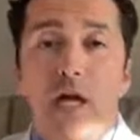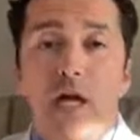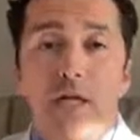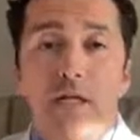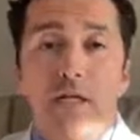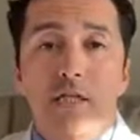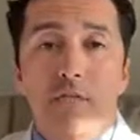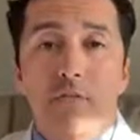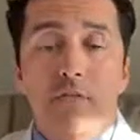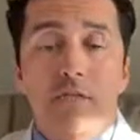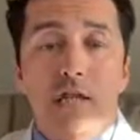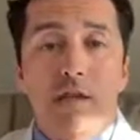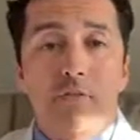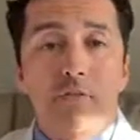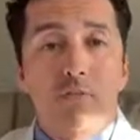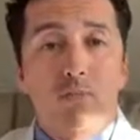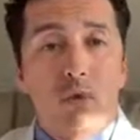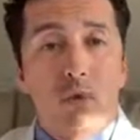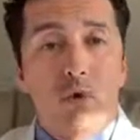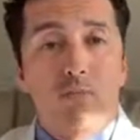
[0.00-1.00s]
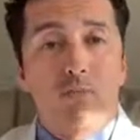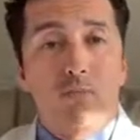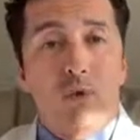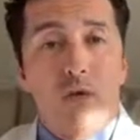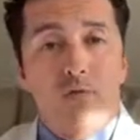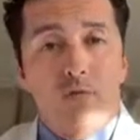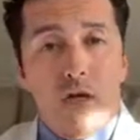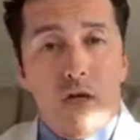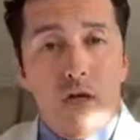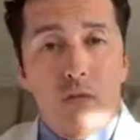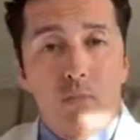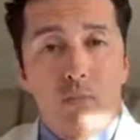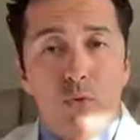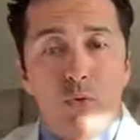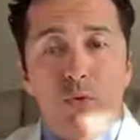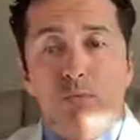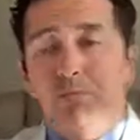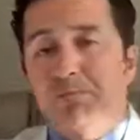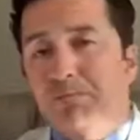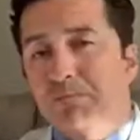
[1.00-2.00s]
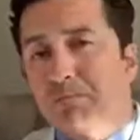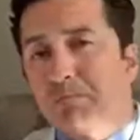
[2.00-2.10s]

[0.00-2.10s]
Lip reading: It is becoming more and more available.